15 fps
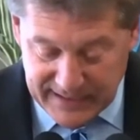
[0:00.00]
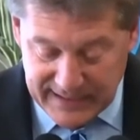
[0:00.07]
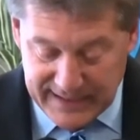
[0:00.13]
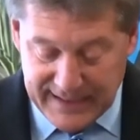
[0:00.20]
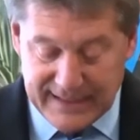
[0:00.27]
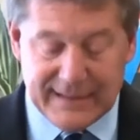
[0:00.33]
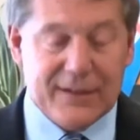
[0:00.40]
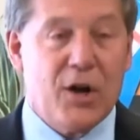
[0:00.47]

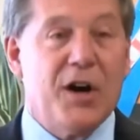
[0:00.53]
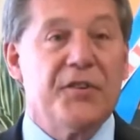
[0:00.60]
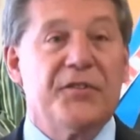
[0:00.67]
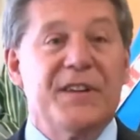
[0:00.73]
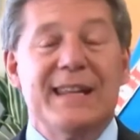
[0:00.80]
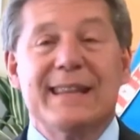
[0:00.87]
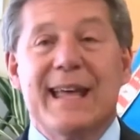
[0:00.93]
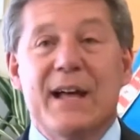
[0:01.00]
It
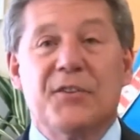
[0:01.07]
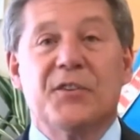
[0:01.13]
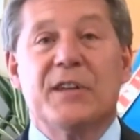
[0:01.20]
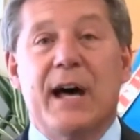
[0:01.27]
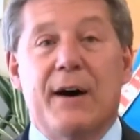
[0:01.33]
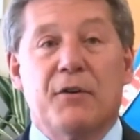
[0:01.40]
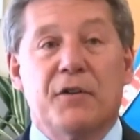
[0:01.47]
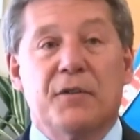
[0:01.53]
costs
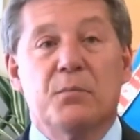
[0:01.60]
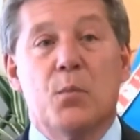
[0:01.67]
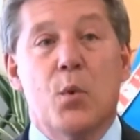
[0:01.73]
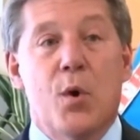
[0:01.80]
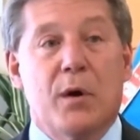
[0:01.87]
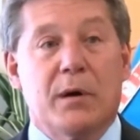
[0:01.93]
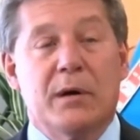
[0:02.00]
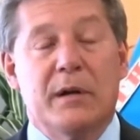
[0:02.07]
$10,000
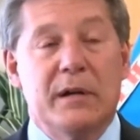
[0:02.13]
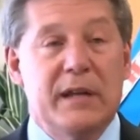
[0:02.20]
more